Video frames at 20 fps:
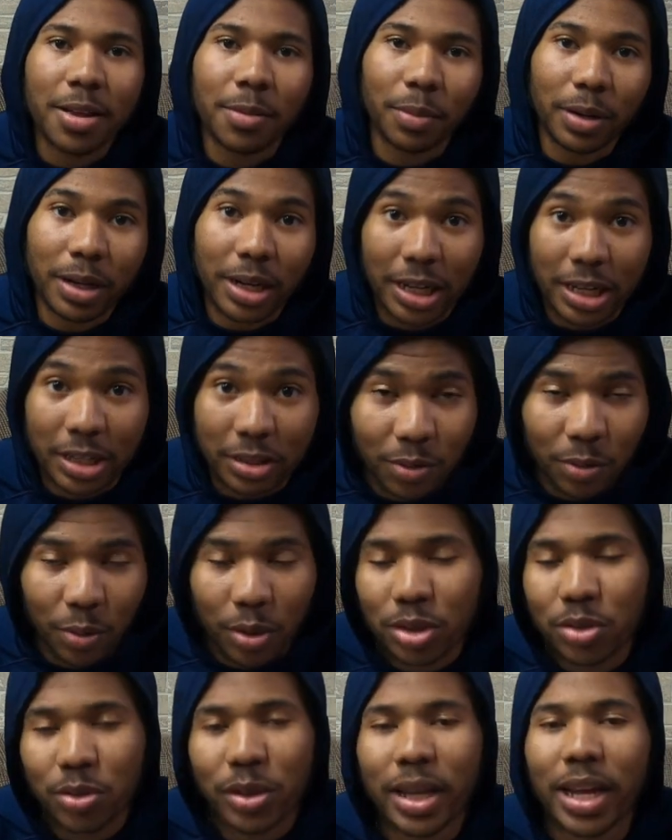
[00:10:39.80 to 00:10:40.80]
because
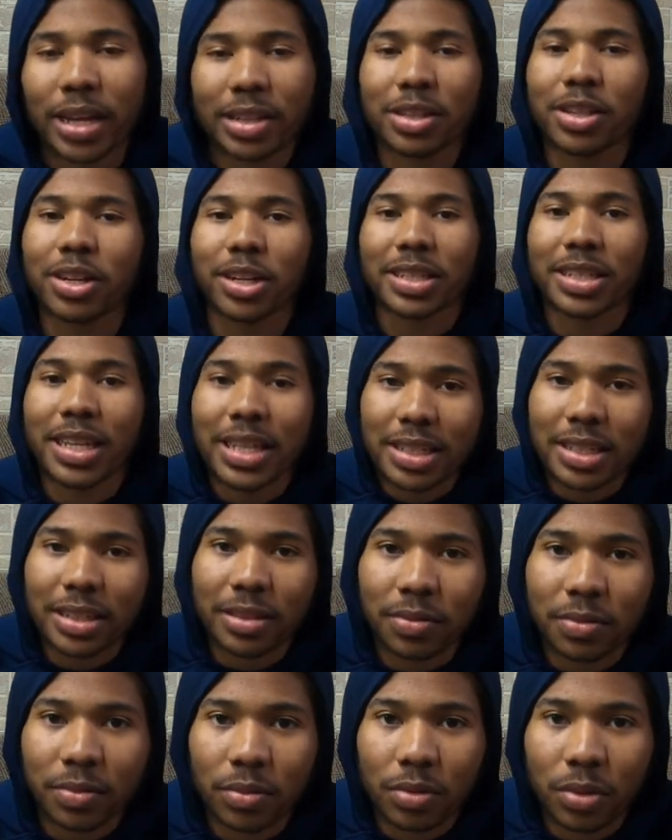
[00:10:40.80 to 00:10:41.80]
once you catch their
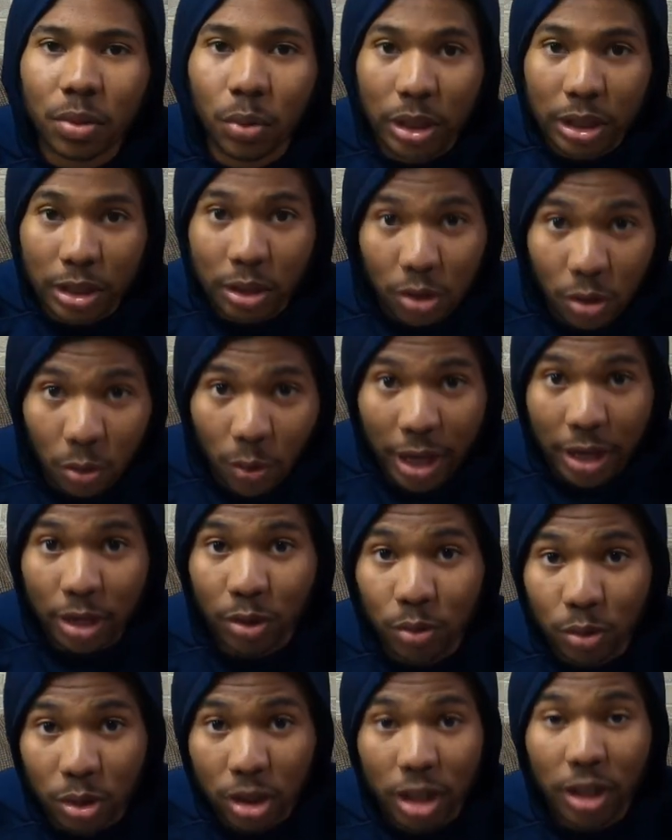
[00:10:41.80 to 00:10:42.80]
attention with the way
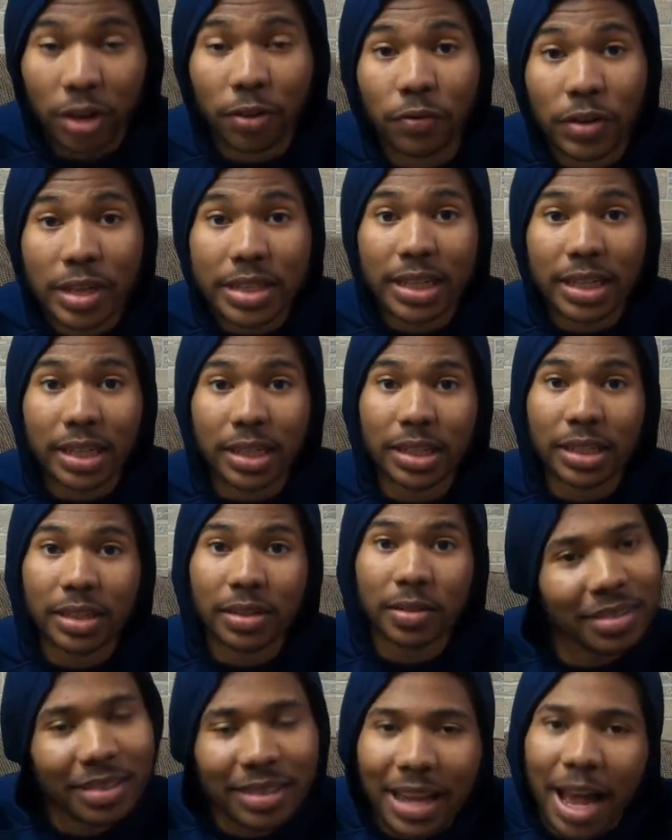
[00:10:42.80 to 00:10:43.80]
you look physically,
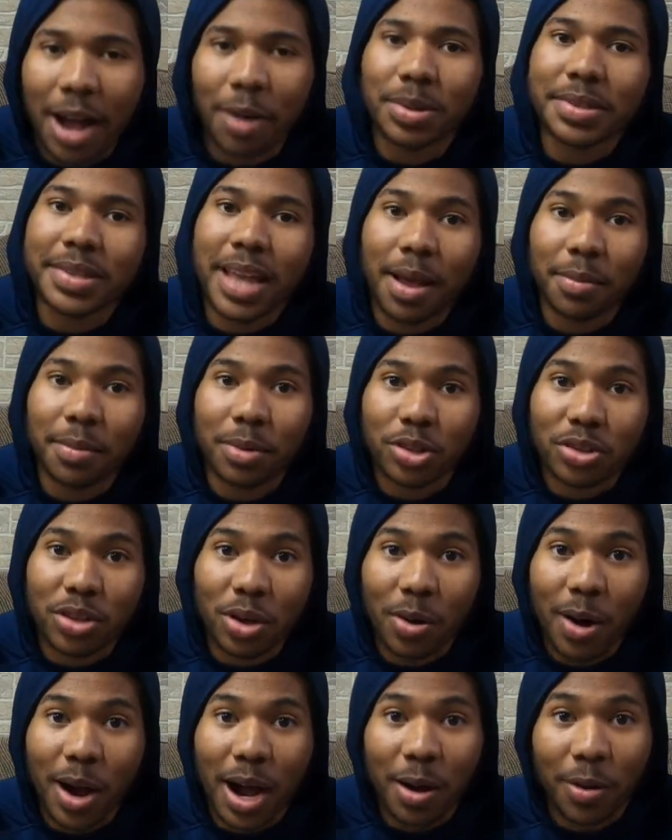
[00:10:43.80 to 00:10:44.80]
now it's time to
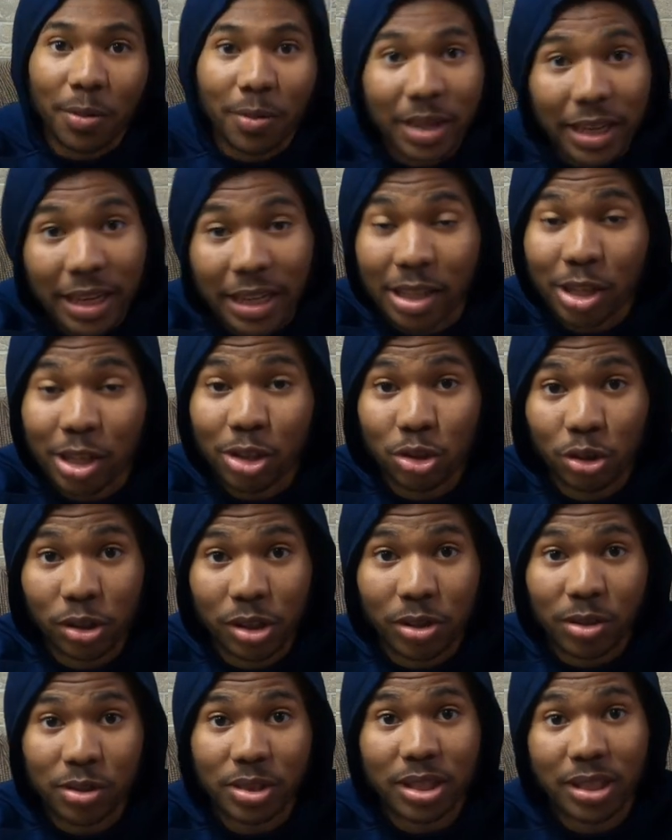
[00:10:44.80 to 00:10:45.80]
show out in the
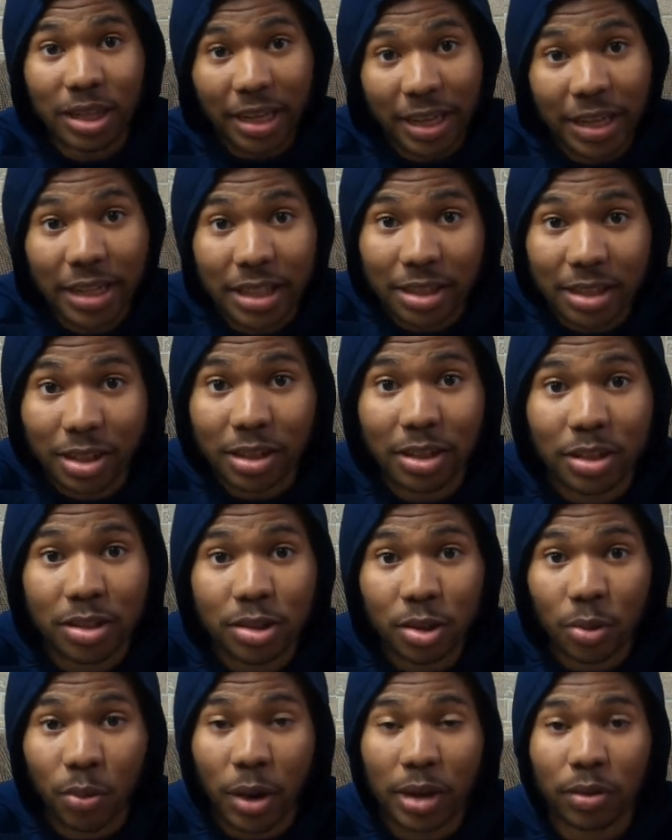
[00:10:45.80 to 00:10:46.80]
drills and in the,
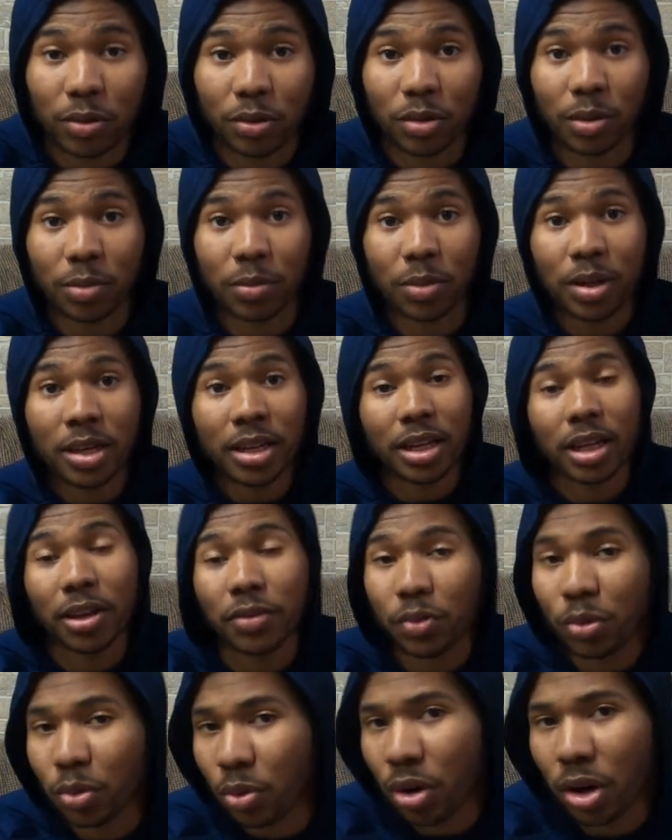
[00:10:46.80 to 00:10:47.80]
the weight room
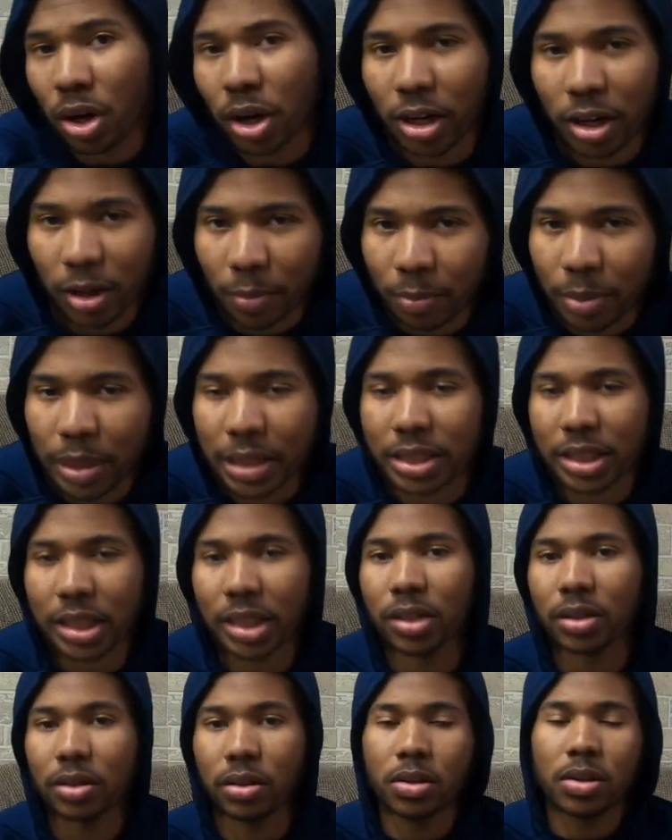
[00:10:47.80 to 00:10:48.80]
if you are a big
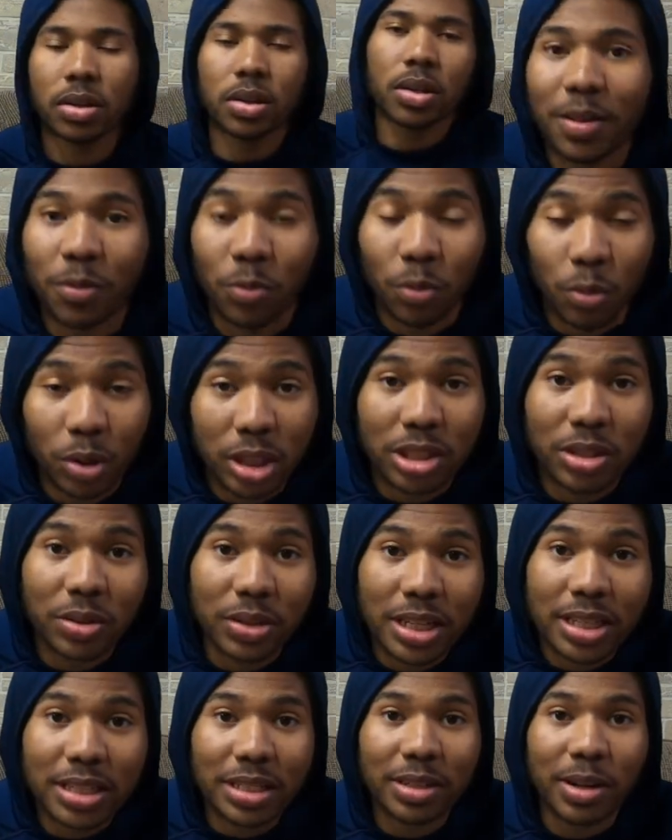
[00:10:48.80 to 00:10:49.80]
skill. What you
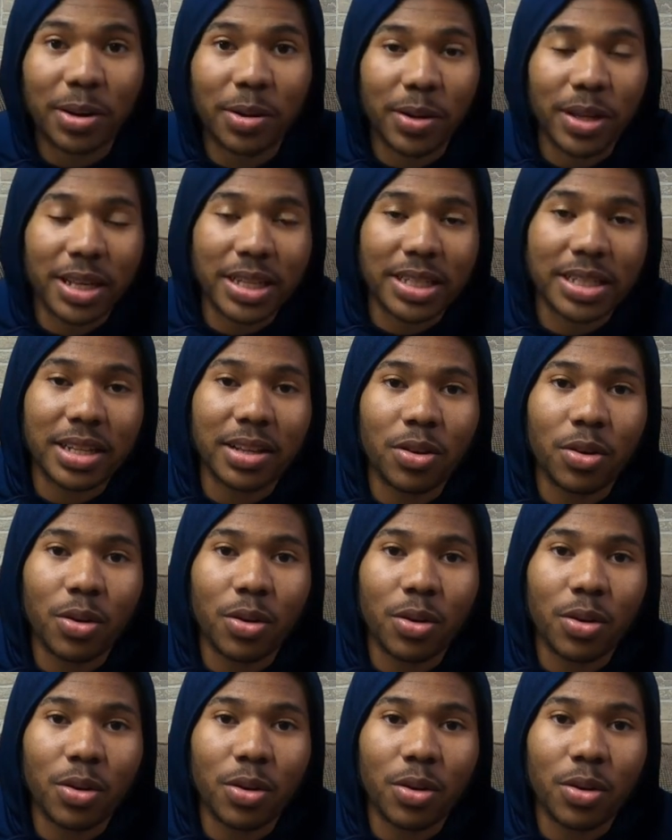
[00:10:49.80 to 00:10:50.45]
need to know is,